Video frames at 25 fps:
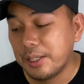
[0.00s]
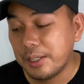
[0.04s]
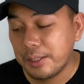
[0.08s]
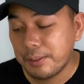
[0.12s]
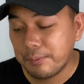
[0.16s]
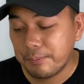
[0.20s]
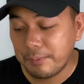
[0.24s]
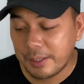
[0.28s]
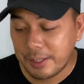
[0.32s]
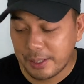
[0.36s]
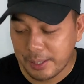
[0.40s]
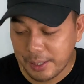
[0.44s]

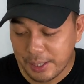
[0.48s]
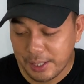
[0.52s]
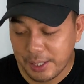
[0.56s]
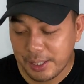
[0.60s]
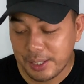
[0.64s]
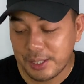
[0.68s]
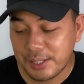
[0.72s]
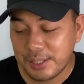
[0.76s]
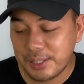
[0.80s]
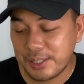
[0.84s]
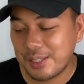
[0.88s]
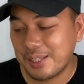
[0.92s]

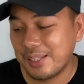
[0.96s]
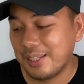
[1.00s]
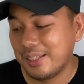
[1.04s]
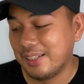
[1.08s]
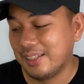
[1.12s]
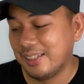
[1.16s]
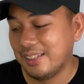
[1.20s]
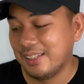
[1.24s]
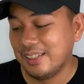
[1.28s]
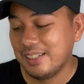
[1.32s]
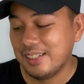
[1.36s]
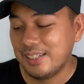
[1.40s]
because
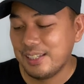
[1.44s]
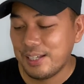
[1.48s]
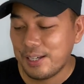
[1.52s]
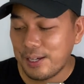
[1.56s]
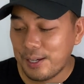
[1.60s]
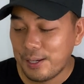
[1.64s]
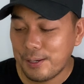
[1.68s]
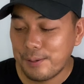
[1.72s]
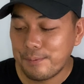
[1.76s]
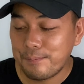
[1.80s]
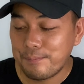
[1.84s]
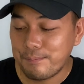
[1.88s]

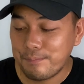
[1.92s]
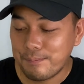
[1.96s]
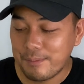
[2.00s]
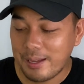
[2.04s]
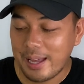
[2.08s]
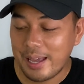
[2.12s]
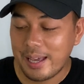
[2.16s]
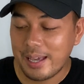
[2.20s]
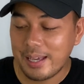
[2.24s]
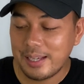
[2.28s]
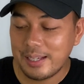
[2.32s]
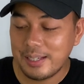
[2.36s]
of my
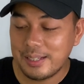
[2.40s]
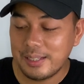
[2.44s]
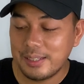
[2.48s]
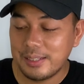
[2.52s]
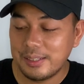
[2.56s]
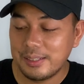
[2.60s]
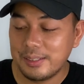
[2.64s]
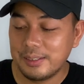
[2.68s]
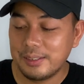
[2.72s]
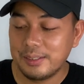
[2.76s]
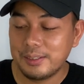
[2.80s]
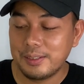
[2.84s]

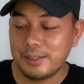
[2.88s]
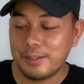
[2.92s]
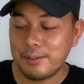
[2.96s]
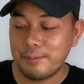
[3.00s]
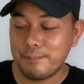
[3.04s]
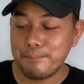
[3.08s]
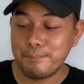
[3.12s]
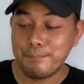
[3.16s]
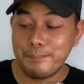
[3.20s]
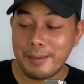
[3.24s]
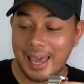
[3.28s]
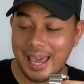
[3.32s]

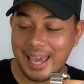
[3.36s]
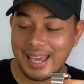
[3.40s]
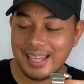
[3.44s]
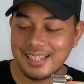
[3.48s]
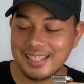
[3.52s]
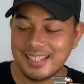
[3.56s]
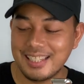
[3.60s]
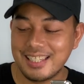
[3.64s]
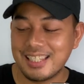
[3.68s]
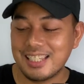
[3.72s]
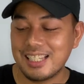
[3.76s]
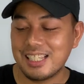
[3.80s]

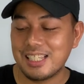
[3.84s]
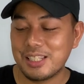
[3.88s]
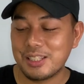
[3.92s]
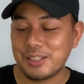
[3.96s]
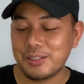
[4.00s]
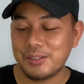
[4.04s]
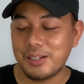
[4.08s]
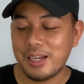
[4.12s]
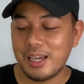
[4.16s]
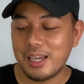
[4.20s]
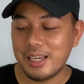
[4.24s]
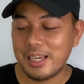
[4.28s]
bands.
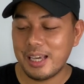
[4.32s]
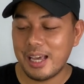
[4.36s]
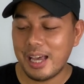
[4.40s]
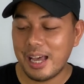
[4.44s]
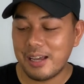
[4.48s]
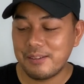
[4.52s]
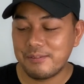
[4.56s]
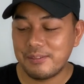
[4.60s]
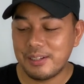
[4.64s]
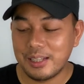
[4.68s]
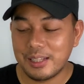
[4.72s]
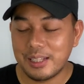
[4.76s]
So I
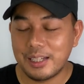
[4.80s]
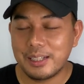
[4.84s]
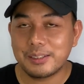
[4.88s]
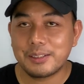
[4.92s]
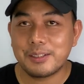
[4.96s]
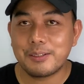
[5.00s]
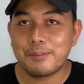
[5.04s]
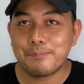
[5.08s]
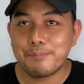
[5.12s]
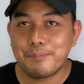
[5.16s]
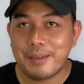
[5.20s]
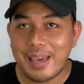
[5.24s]
have a lot
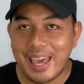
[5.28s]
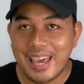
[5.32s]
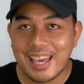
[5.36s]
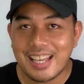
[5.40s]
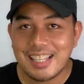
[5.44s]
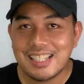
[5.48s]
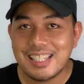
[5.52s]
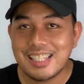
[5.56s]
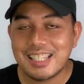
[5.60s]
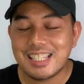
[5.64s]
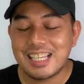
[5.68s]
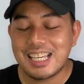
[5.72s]
of
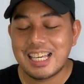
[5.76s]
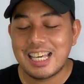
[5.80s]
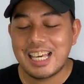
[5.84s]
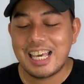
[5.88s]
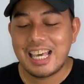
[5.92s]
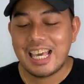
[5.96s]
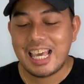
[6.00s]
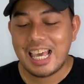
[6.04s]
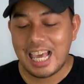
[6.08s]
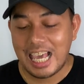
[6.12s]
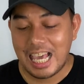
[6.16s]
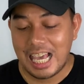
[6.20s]
bands,
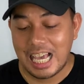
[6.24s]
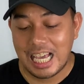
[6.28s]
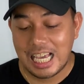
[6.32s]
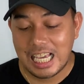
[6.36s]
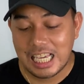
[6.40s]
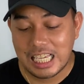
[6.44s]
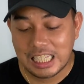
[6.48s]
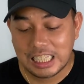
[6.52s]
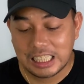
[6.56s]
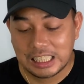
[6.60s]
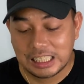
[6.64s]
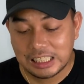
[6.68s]

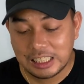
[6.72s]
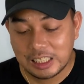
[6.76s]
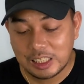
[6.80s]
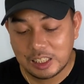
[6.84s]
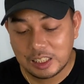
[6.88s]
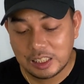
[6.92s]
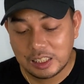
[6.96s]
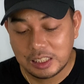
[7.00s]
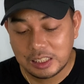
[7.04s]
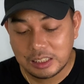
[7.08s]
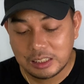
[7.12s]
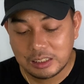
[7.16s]
and
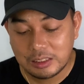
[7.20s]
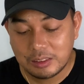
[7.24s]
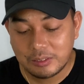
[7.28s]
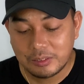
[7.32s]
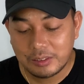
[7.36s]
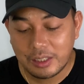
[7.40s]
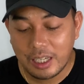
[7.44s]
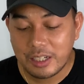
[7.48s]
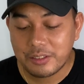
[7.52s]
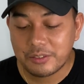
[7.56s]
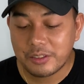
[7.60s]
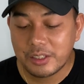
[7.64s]

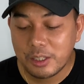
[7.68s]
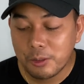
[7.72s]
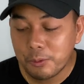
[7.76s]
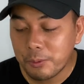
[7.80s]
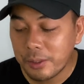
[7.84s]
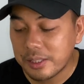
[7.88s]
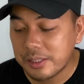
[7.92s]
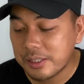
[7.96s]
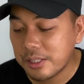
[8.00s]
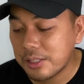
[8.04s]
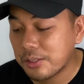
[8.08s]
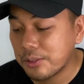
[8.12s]
I really
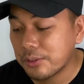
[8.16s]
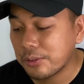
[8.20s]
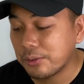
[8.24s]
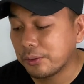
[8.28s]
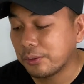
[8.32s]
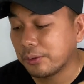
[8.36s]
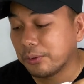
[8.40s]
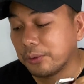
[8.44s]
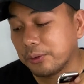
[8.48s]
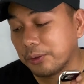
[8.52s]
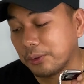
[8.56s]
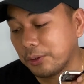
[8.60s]
wanted to
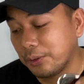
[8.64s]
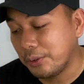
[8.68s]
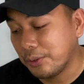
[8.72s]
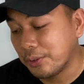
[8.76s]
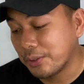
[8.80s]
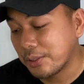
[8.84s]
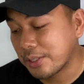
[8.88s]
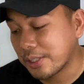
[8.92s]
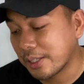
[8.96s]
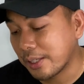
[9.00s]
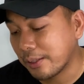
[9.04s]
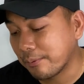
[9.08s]

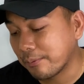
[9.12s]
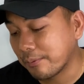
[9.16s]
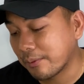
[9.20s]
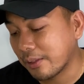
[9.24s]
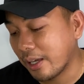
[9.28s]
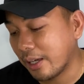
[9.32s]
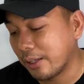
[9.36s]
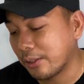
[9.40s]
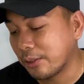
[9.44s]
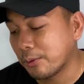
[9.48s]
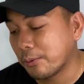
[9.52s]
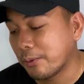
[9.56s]
use it.
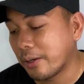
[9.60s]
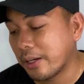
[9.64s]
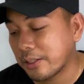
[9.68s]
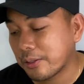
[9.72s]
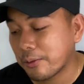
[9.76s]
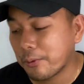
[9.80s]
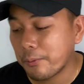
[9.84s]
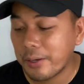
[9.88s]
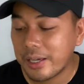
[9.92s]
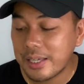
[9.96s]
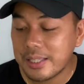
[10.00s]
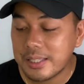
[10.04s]
I don't want
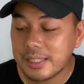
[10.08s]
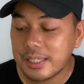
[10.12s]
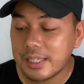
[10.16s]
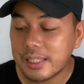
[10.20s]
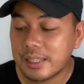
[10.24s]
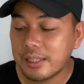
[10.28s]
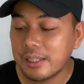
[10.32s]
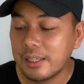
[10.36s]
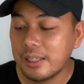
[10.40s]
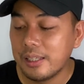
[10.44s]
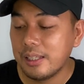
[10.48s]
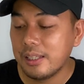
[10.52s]
to waste it.
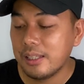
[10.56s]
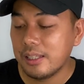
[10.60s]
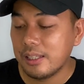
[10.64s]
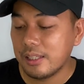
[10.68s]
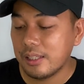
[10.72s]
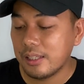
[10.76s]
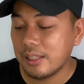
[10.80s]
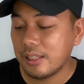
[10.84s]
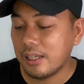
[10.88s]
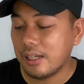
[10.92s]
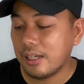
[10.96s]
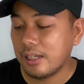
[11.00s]

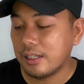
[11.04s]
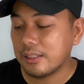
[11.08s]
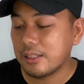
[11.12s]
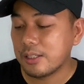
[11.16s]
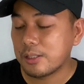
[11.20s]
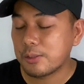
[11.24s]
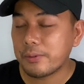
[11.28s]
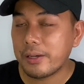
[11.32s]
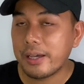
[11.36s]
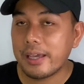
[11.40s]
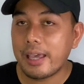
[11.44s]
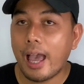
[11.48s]

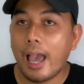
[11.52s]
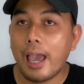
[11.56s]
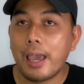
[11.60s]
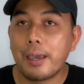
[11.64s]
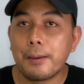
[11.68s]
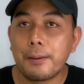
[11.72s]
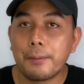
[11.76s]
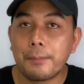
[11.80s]
That's why I